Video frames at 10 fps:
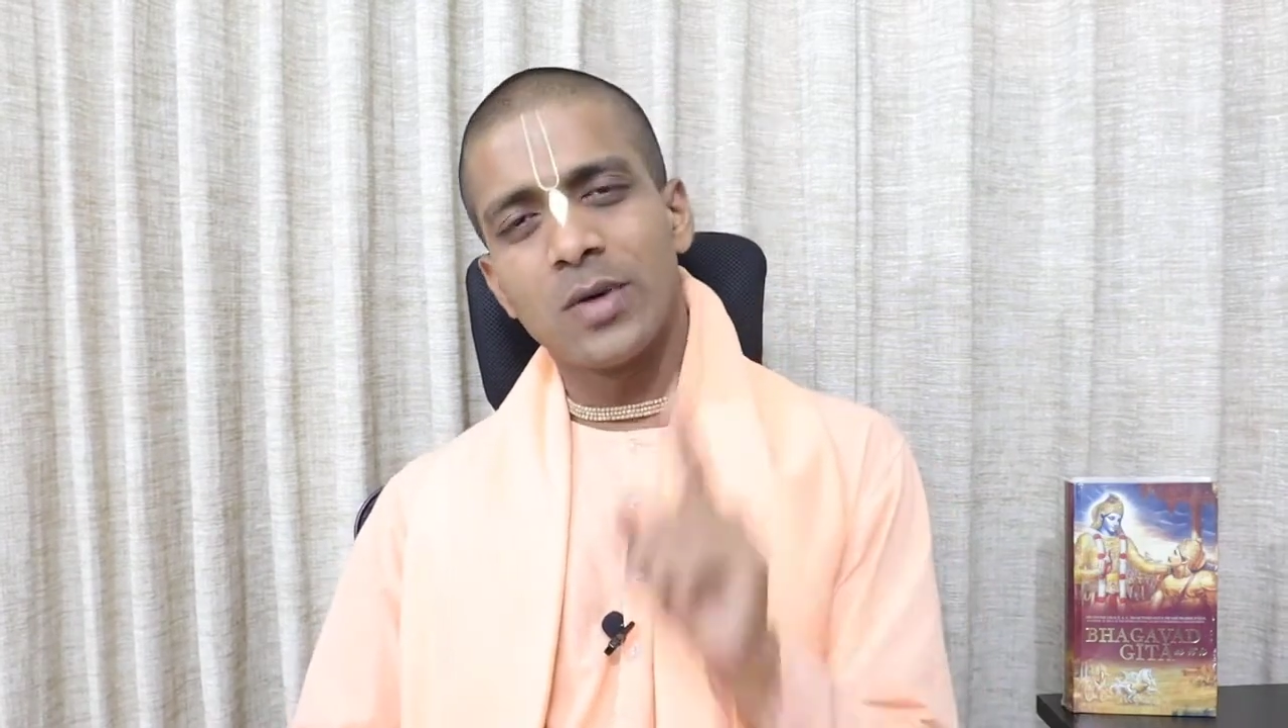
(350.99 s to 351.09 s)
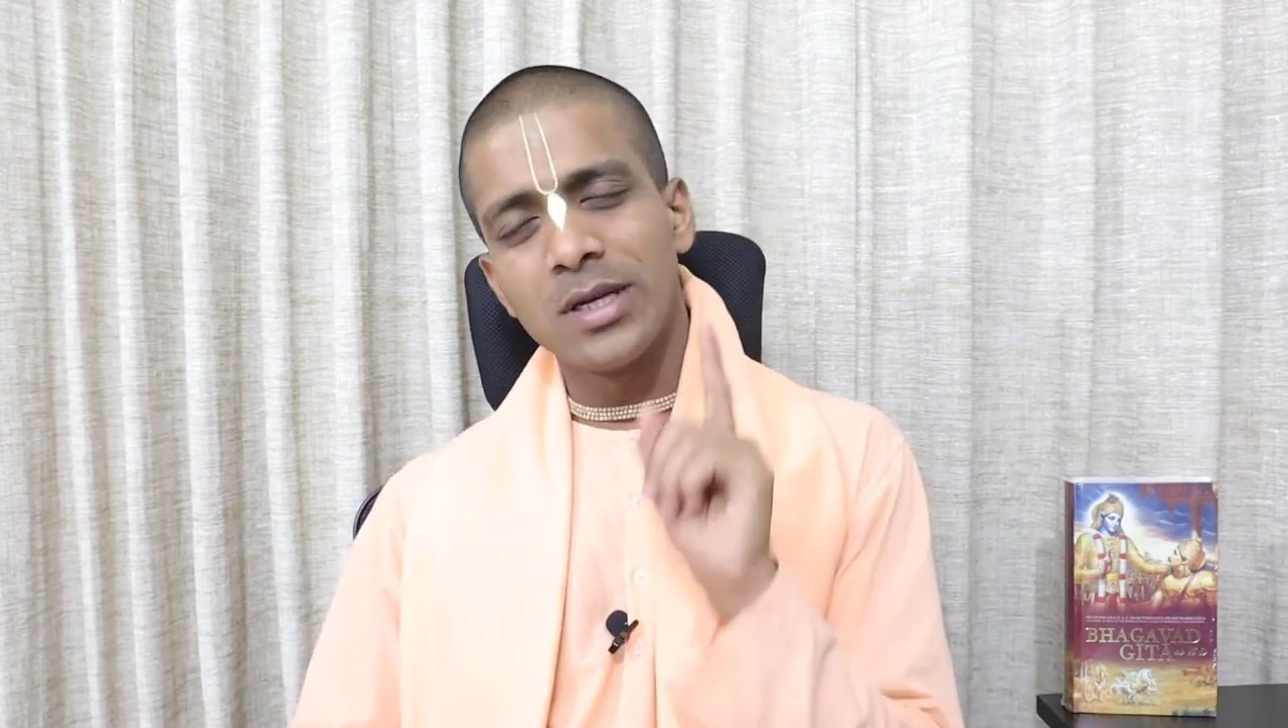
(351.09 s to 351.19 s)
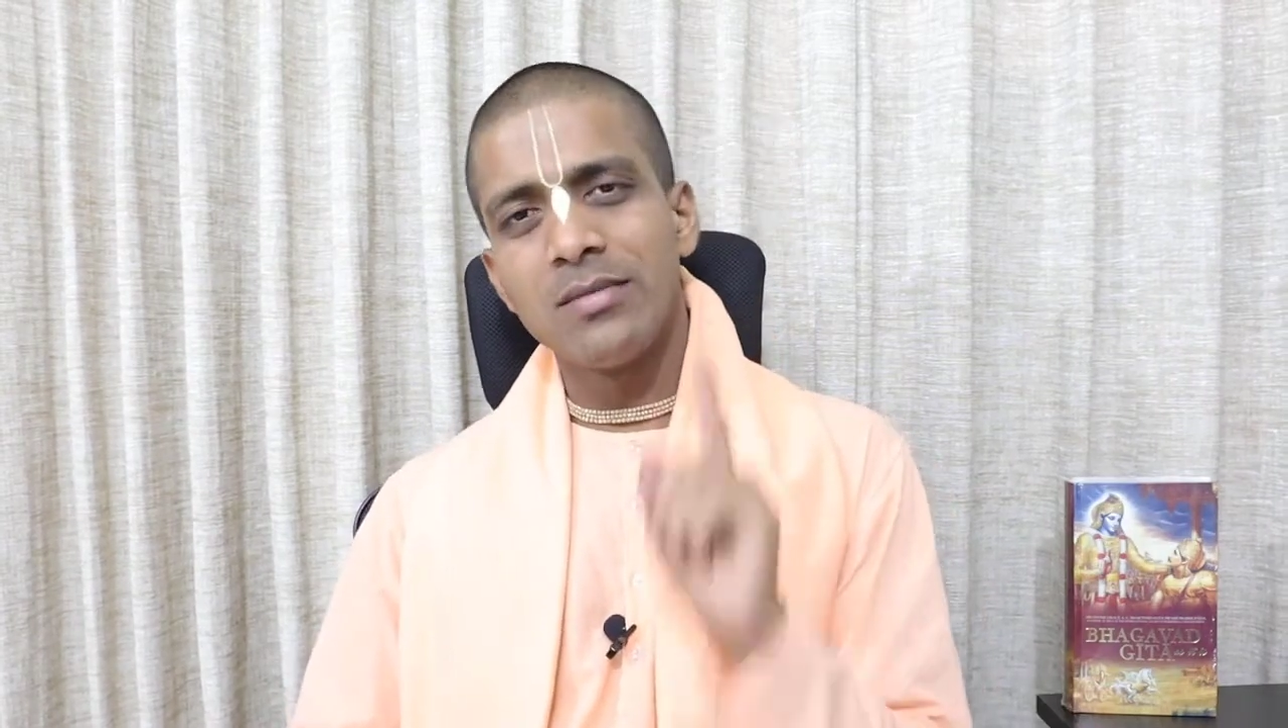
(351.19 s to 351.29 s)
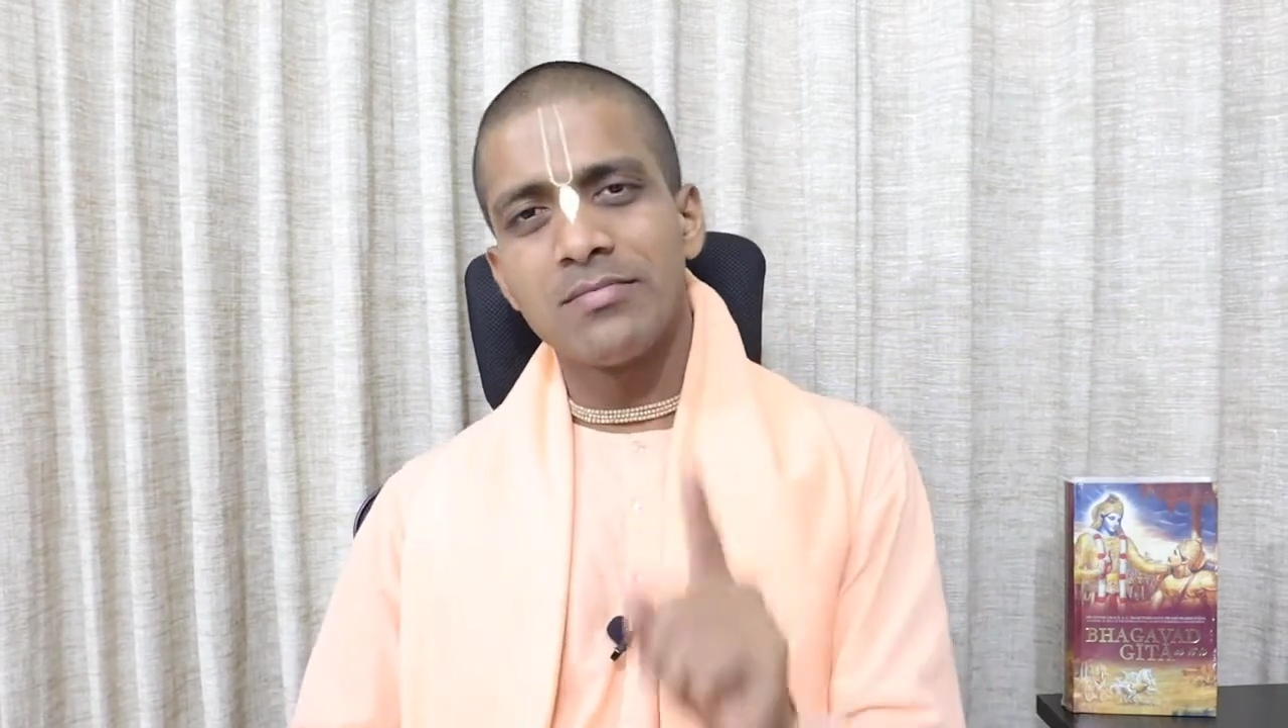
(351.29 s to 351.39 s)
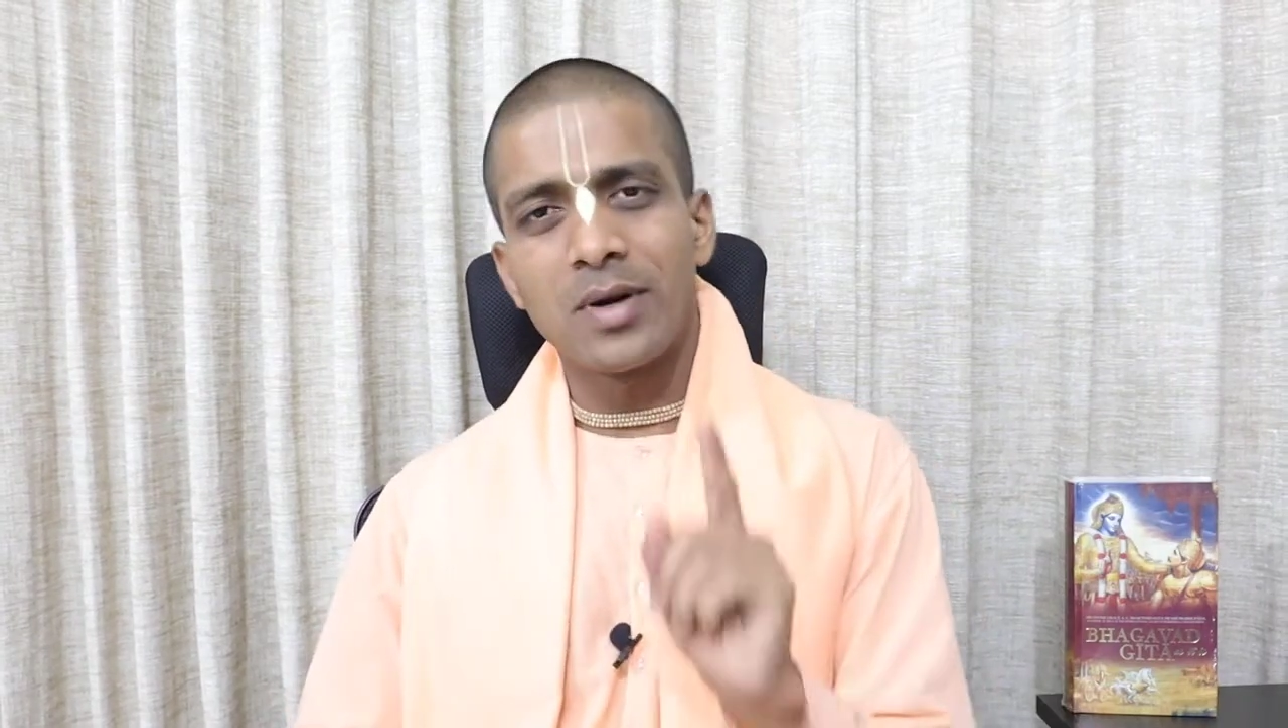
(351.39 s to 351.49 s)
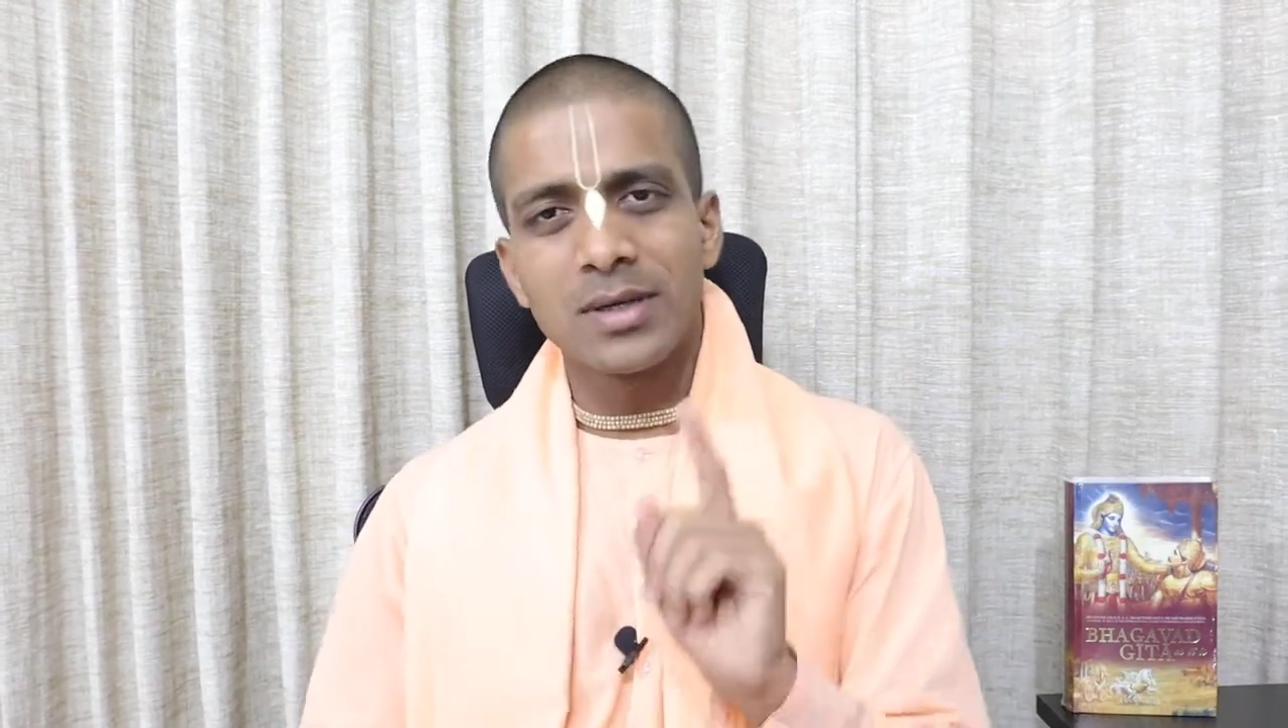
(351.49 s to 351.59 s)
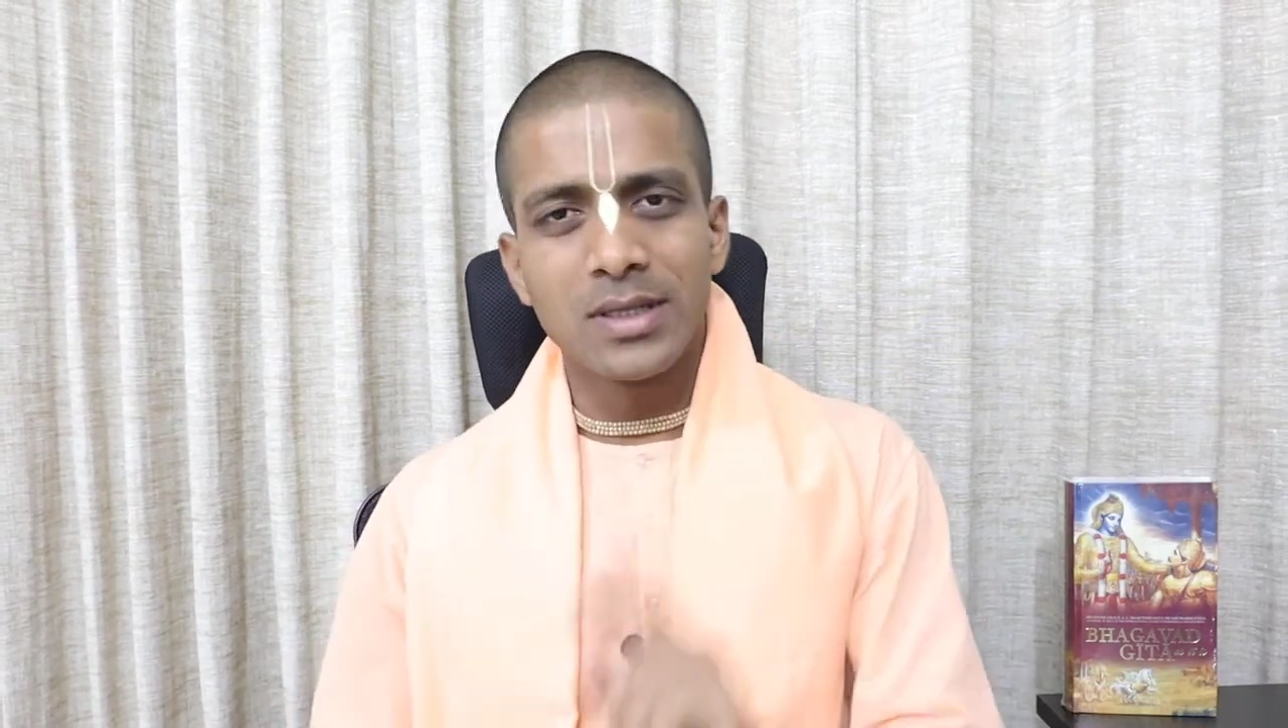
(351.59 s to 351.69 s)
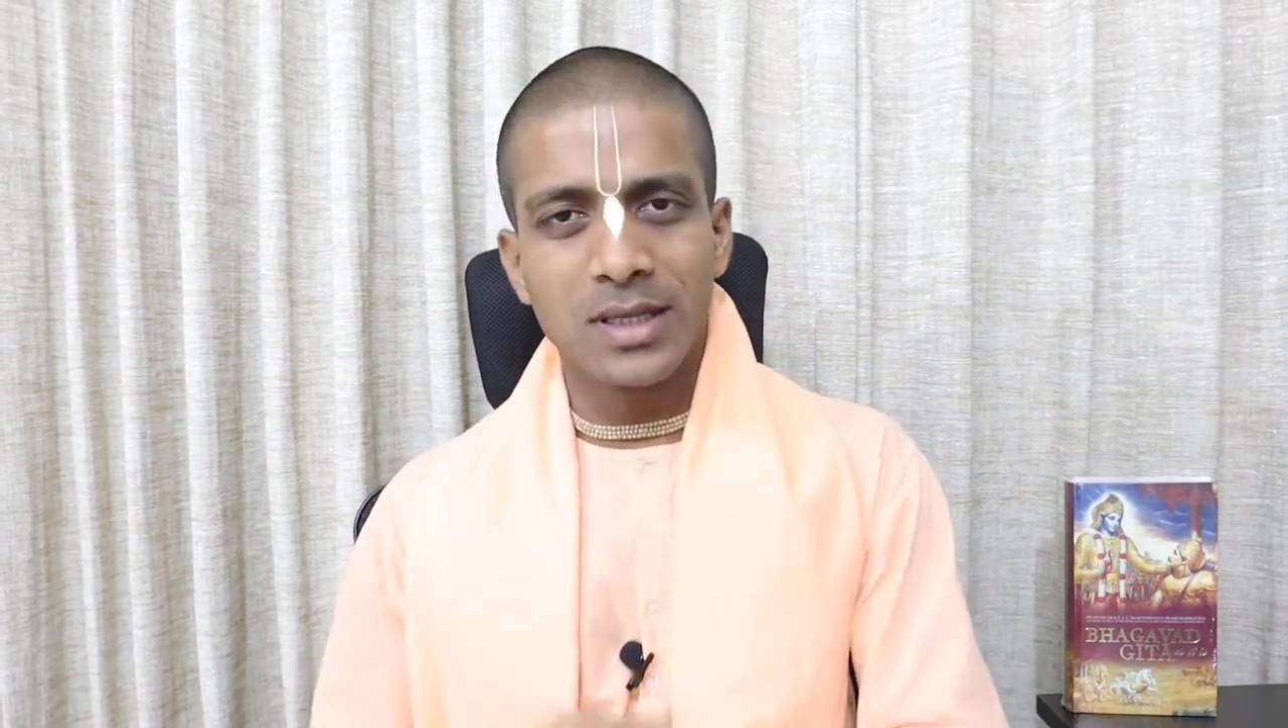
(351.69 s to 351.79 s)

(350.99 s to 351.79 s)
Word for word: one important